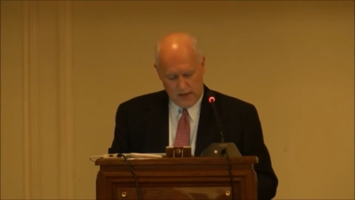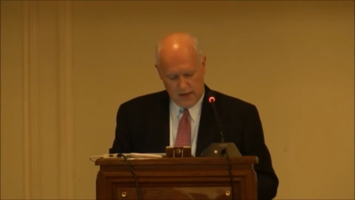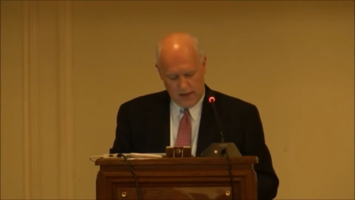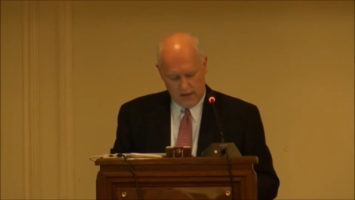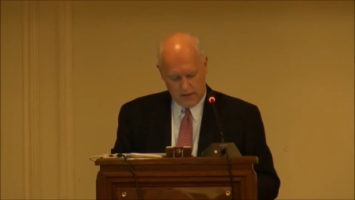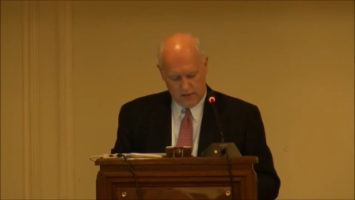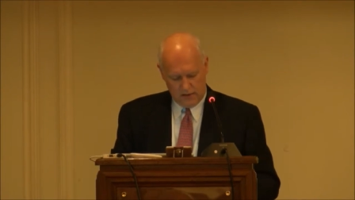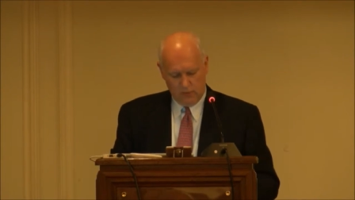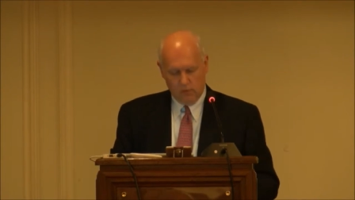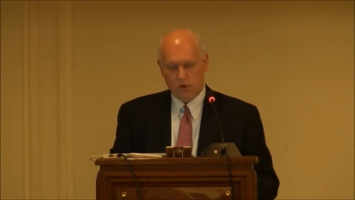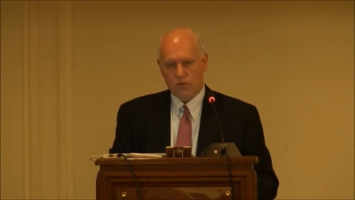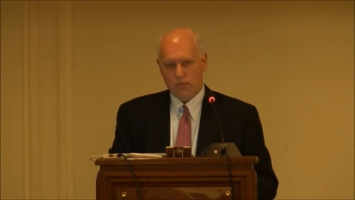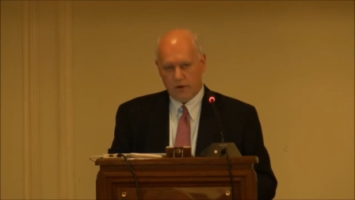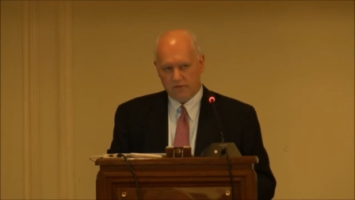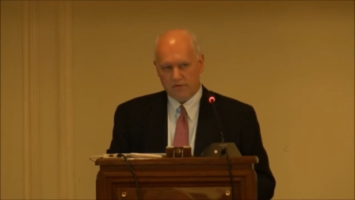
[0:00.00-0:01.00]
and
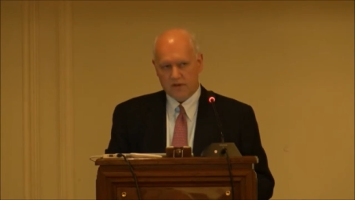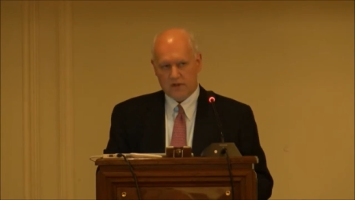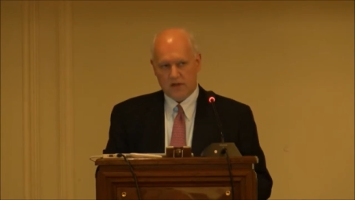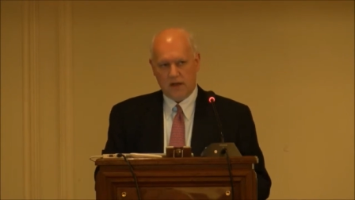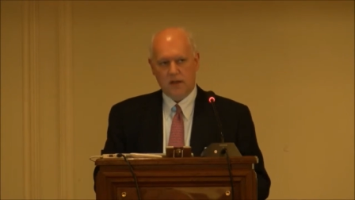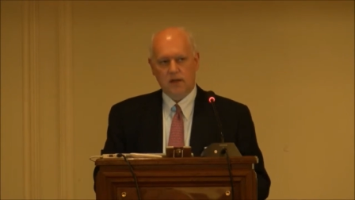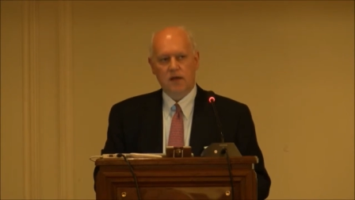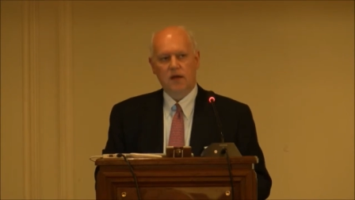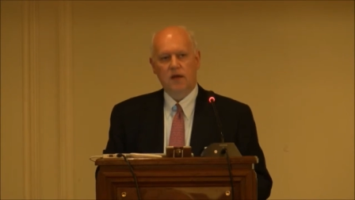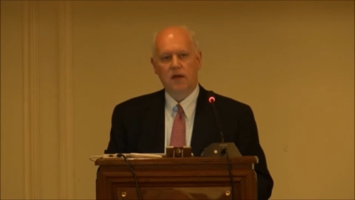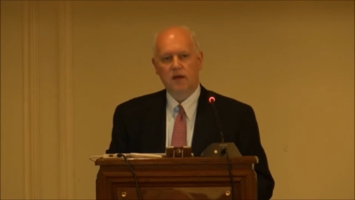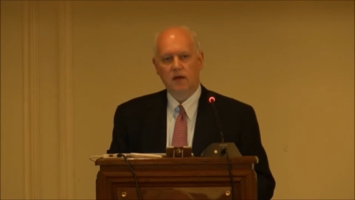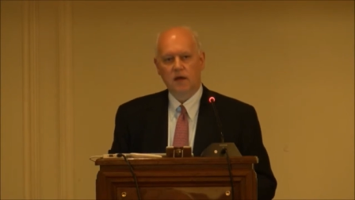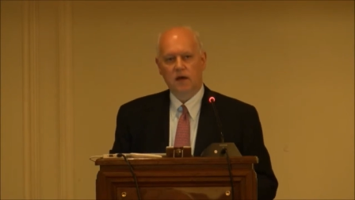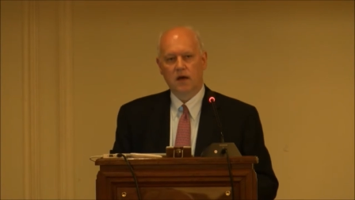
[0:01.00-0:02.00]
Warren Buffett said,
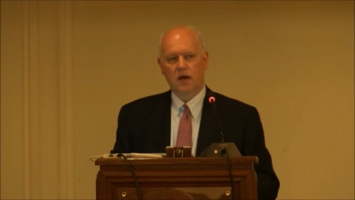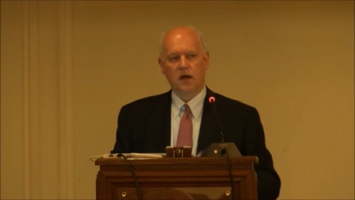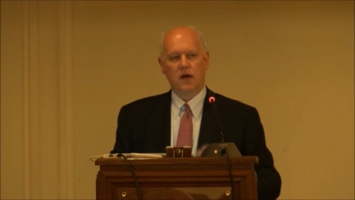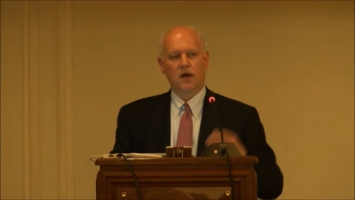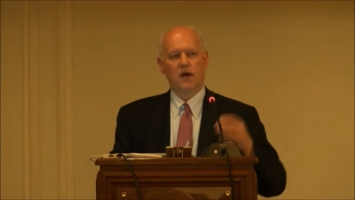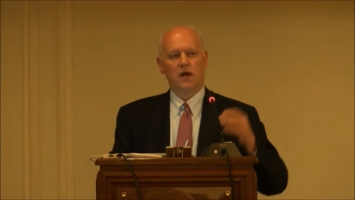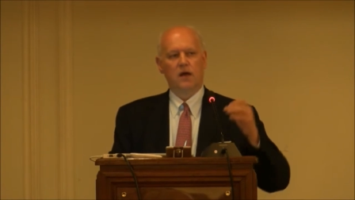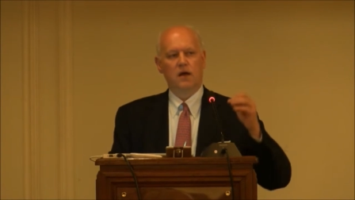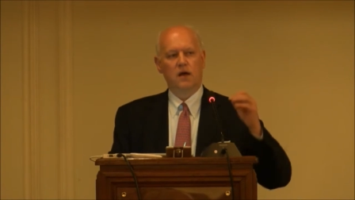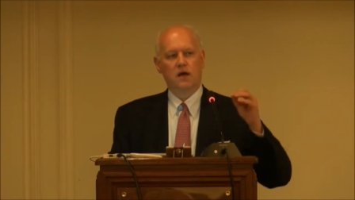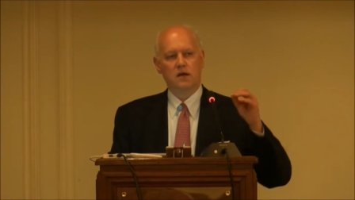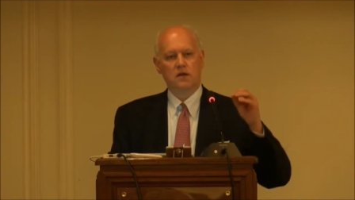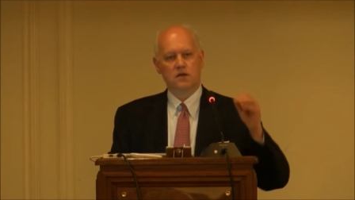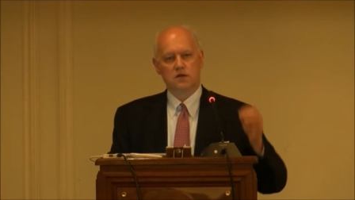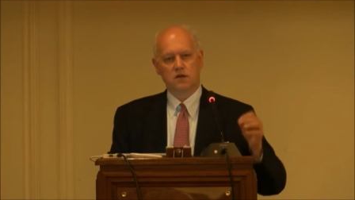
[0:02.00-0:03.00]
uh,
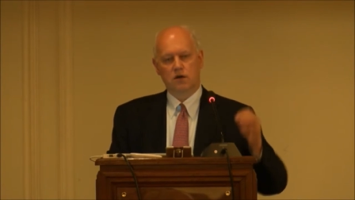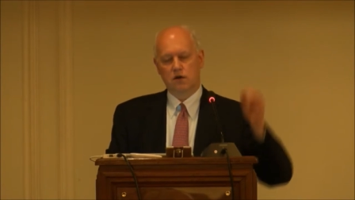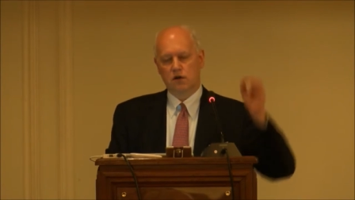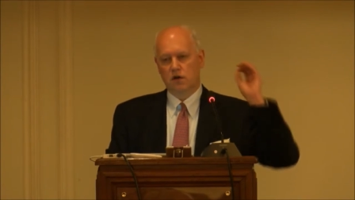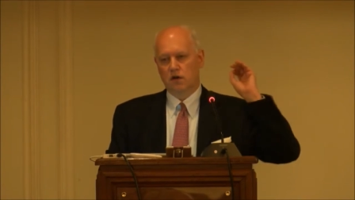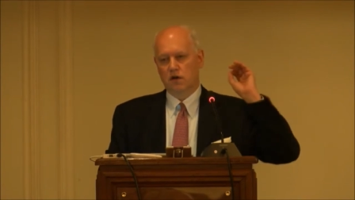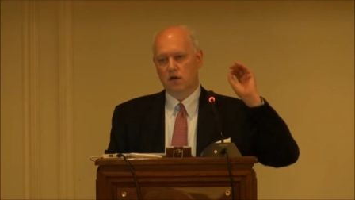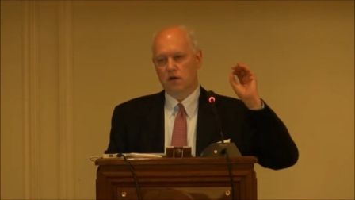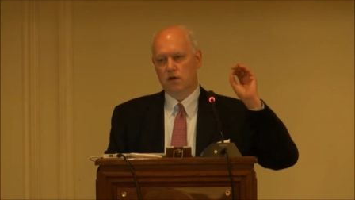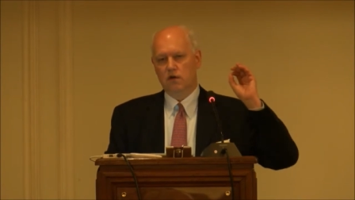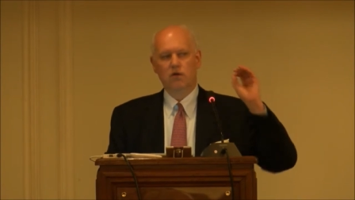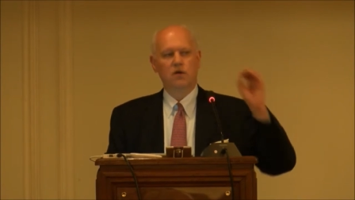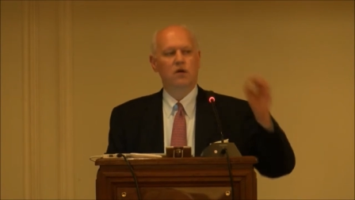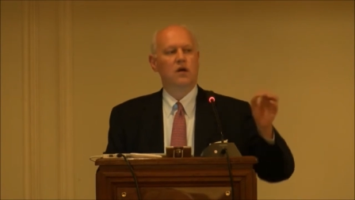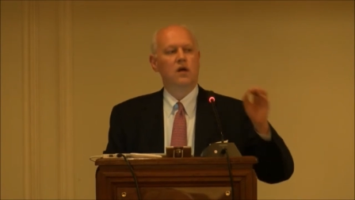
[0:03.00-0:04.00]
"Sir, you
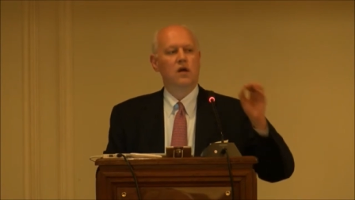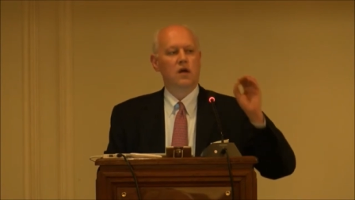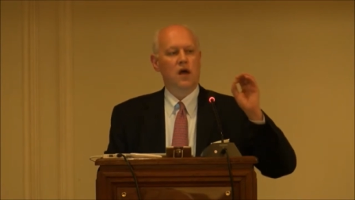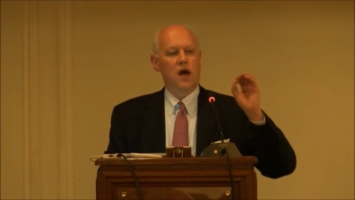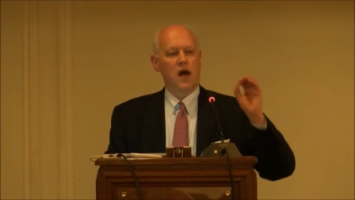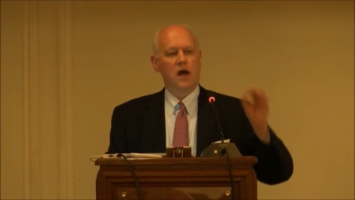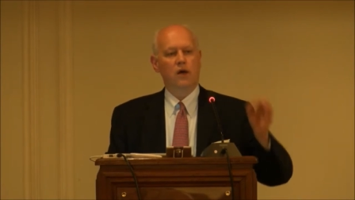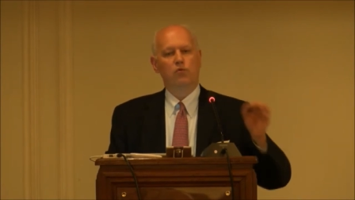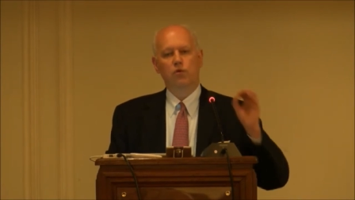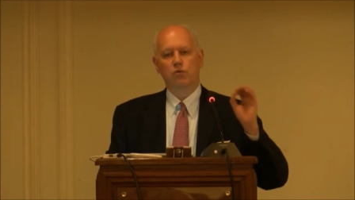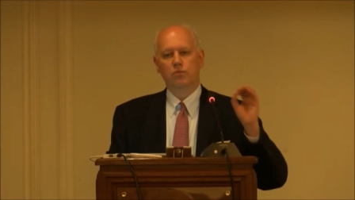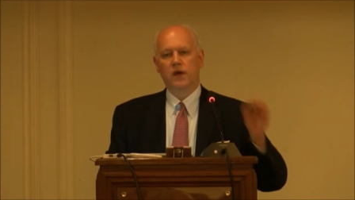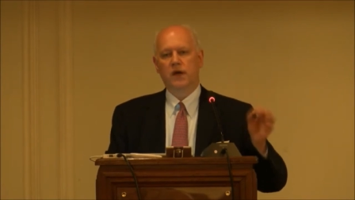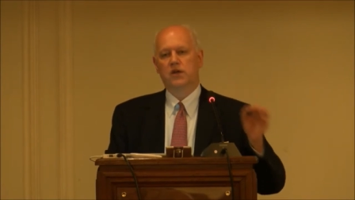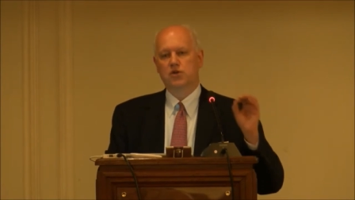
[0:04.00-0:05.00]
know, I
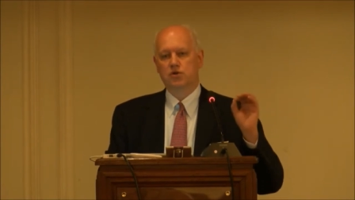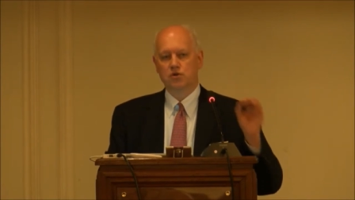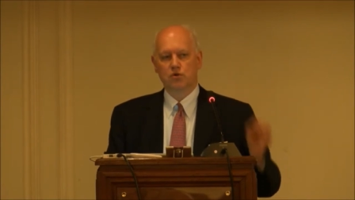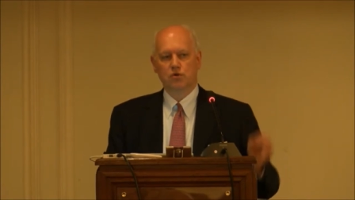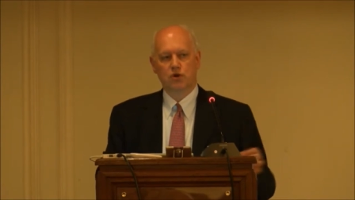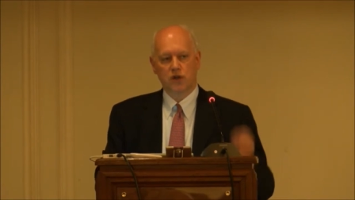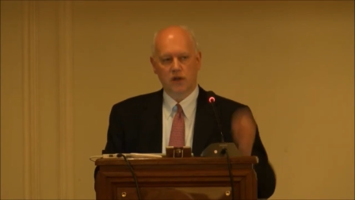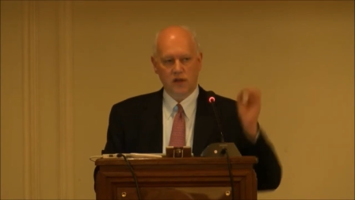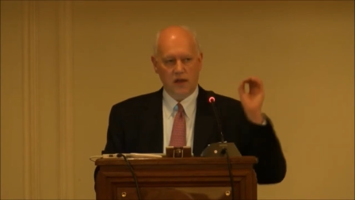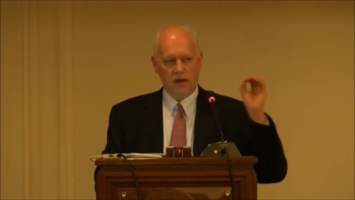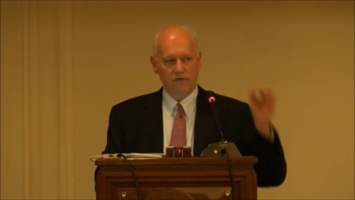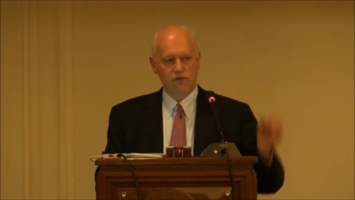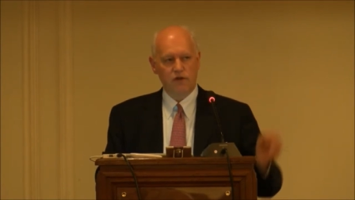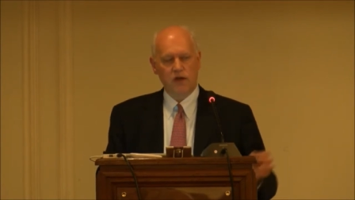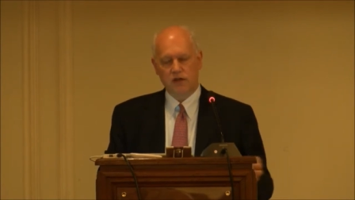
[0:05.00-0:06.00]
will make sure that
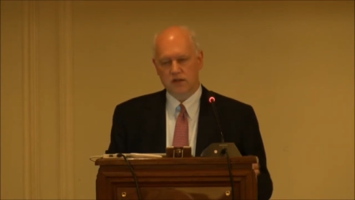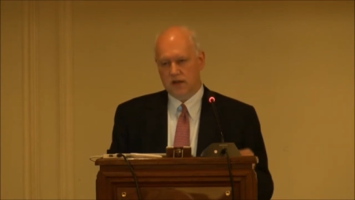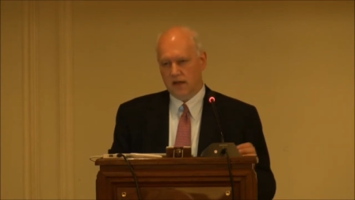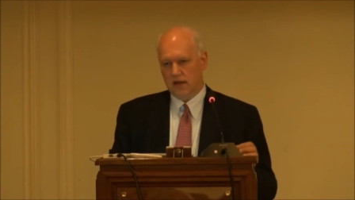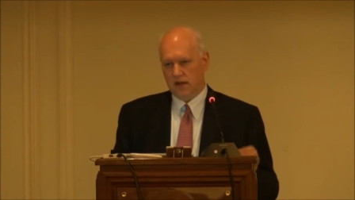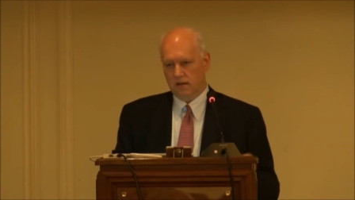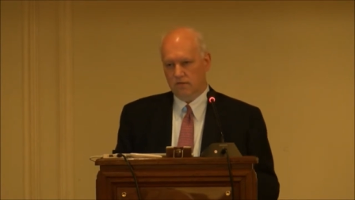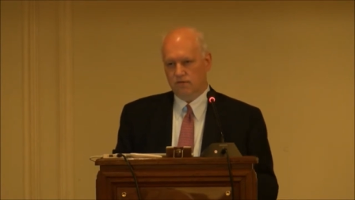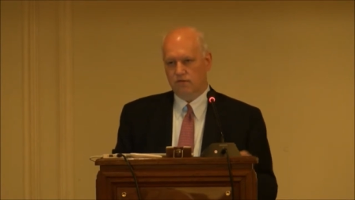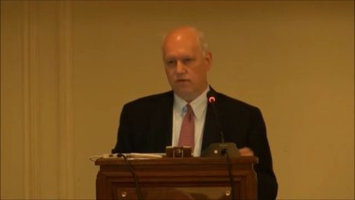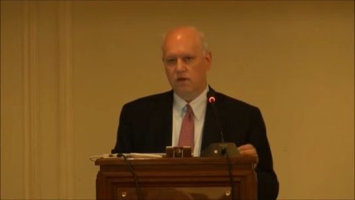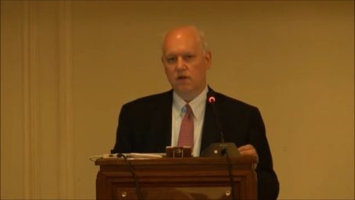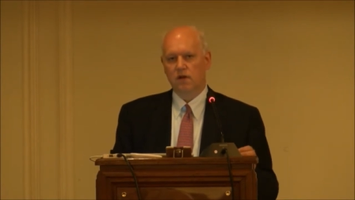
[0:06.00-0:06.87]
every executive,